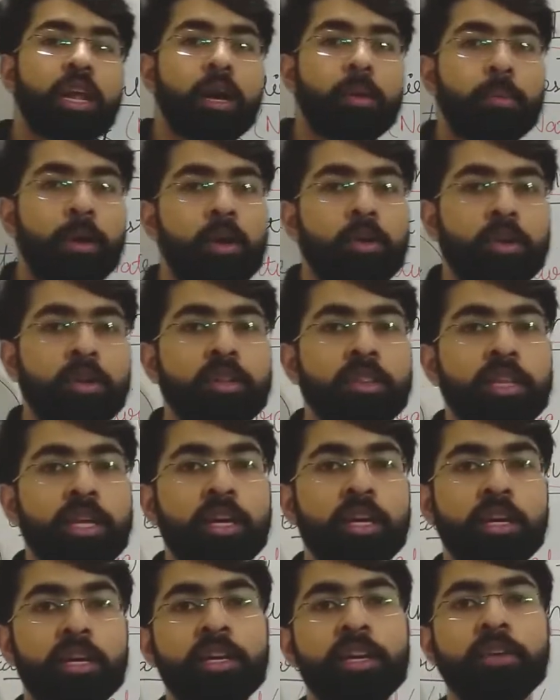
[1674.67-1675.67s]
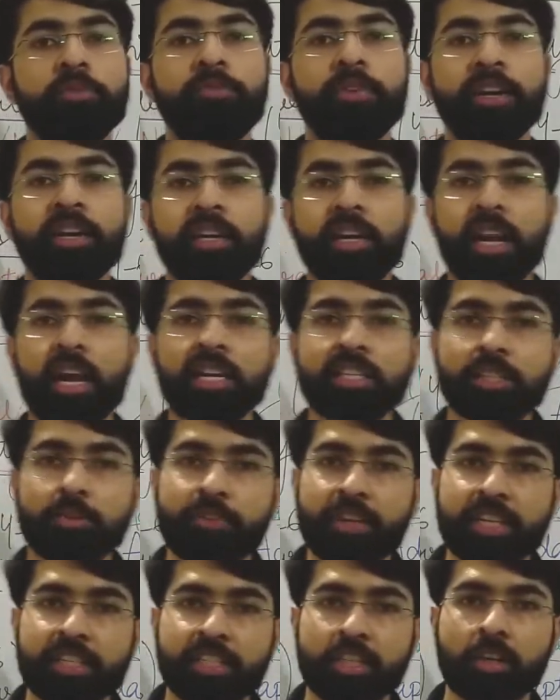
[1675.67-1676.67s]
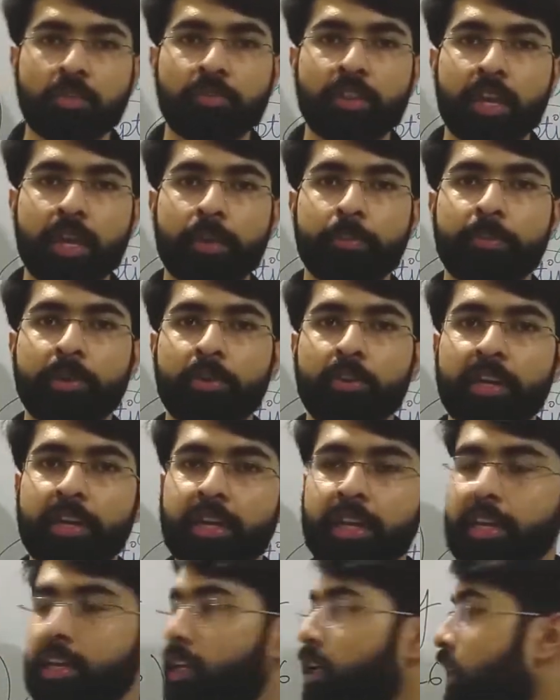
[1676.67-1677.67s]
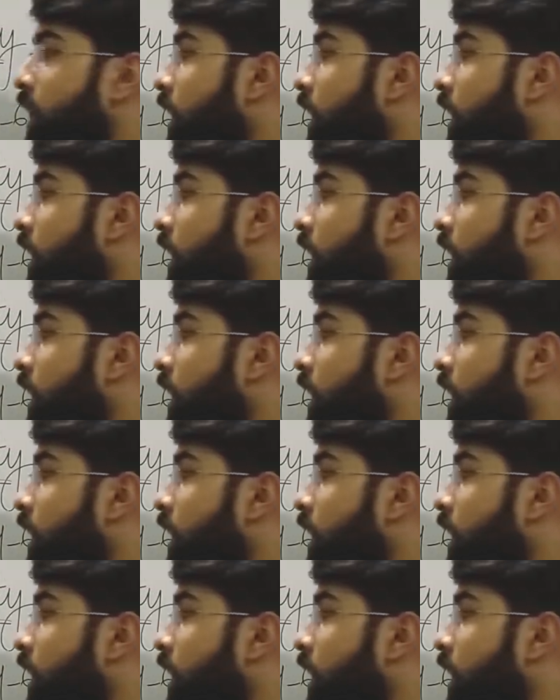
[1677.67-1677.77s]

about the different classification of the immunity.